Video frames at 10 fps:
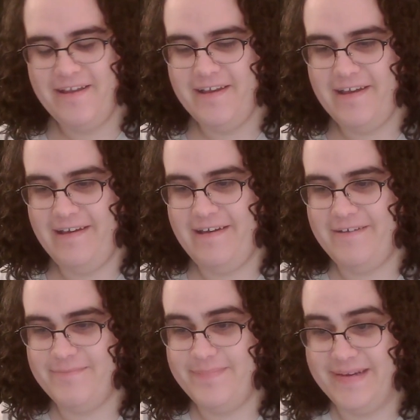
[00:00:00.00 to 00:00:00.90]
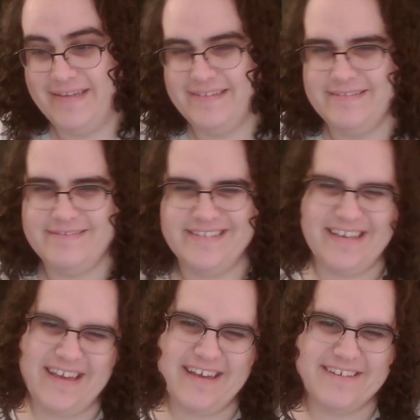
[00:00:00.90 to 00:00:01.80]
But
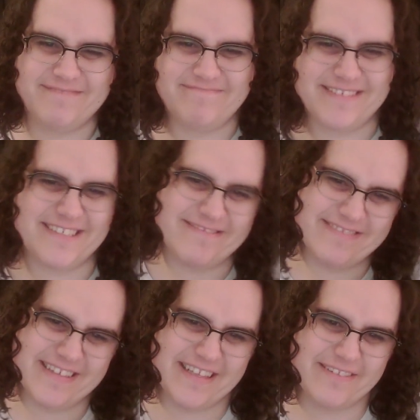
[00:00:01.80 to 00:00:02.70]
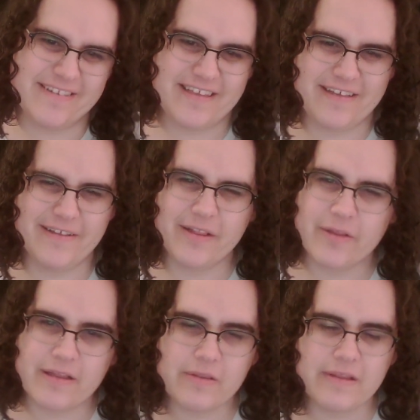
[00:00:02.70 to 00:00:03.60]
yeah, it's a
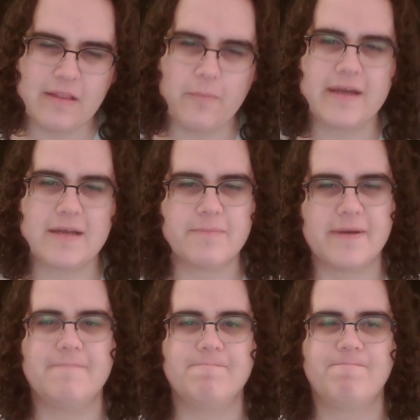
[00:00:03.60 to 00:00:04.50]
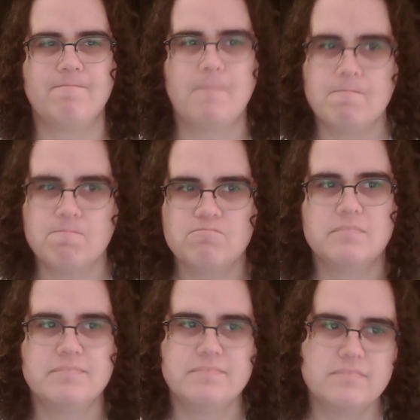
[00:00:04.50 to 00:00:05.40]
little weird, but
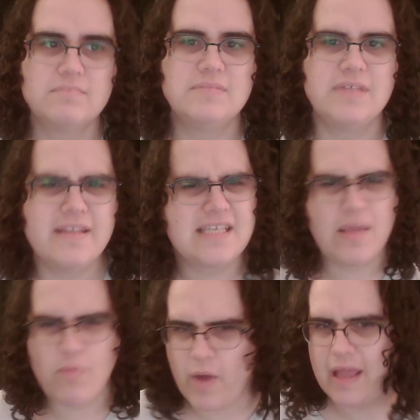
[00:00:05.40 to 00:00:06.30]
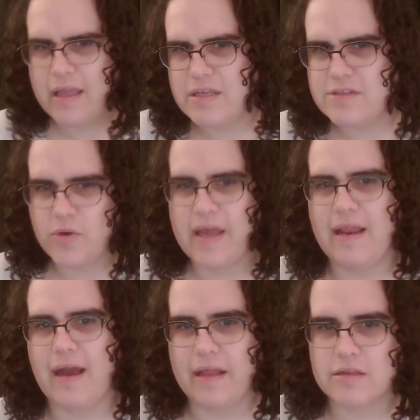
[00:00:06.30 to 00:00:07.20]
in the same way I can enjoy an
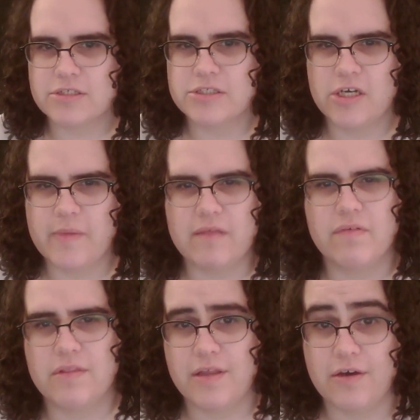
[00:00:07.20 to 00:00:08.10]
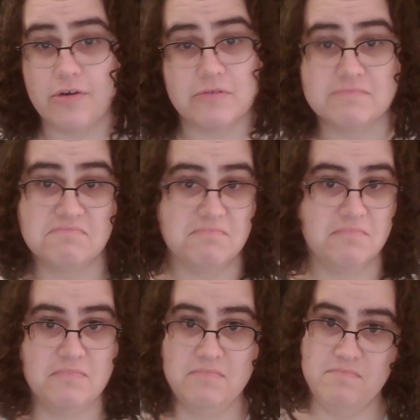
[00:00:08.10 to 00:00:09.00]
idol show, even though
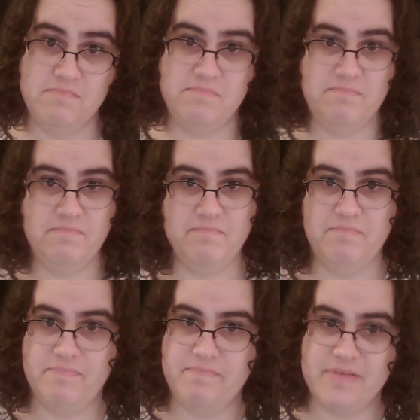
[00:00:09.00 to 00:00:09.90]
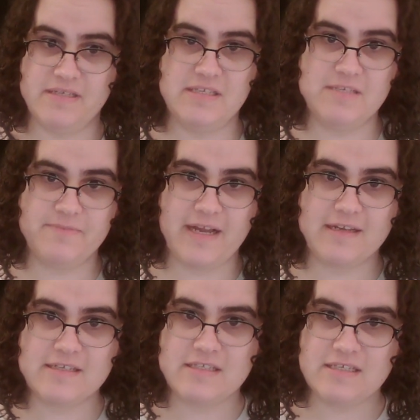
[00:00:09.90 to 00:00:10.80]
business
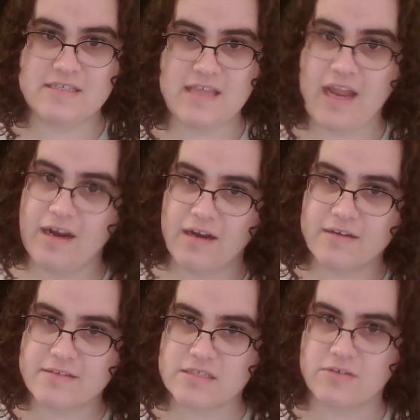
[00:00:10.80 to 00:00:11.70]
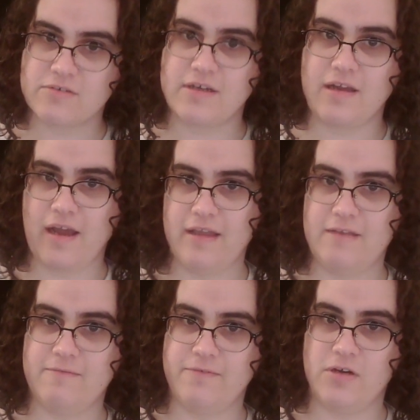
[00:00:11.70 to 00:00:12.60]
practices there are also kind
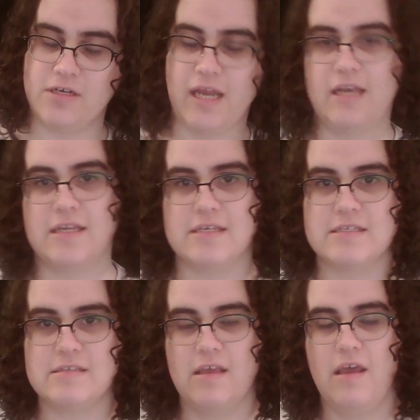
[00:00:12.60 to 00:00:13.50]
of horrendous.